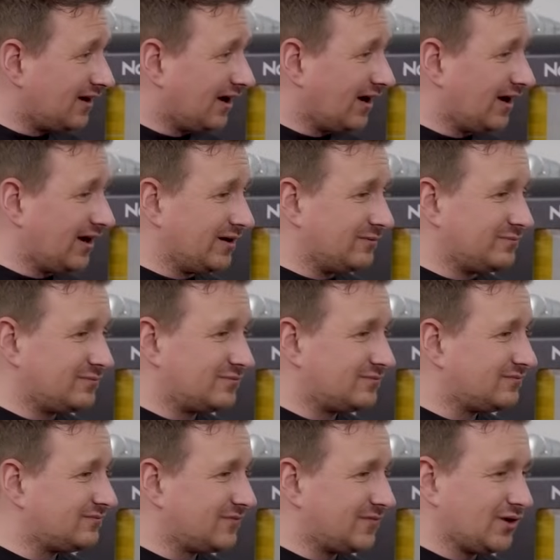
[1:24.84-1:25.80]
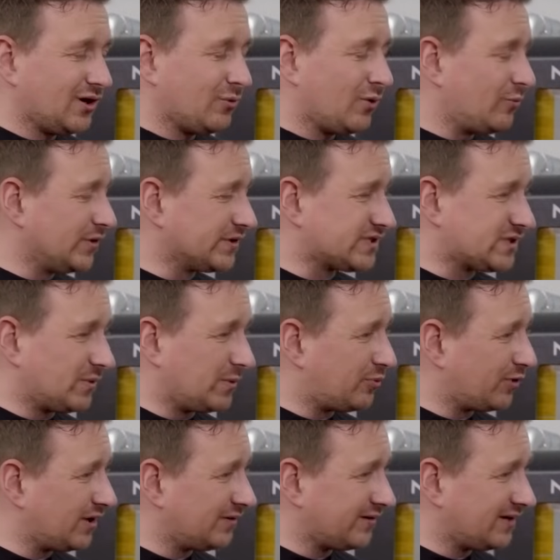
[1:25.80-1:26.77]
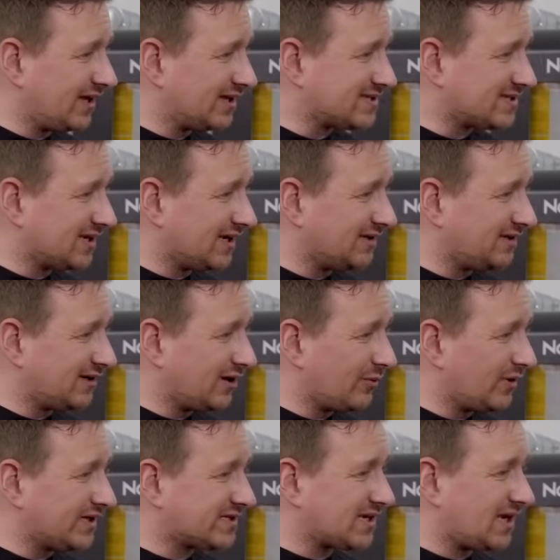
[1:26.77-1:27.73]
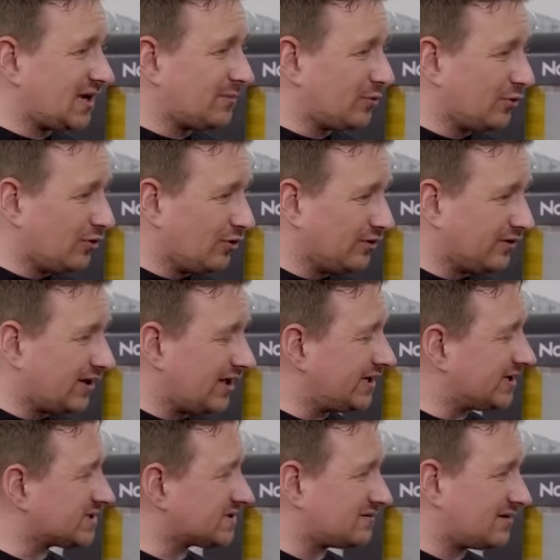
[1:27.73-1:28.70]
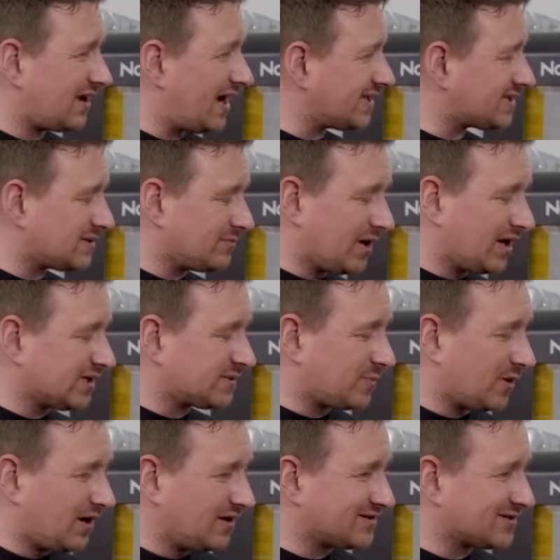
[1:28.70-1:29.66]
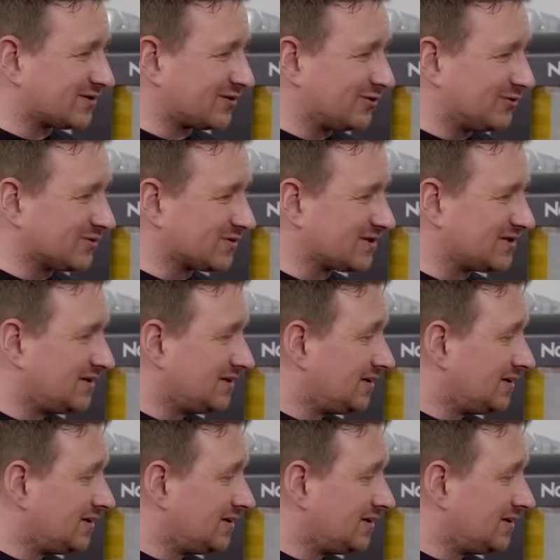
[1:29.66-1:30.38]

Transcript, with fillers: No one wants to be breathing that in. You know, when it's airborne, it's atomized particles.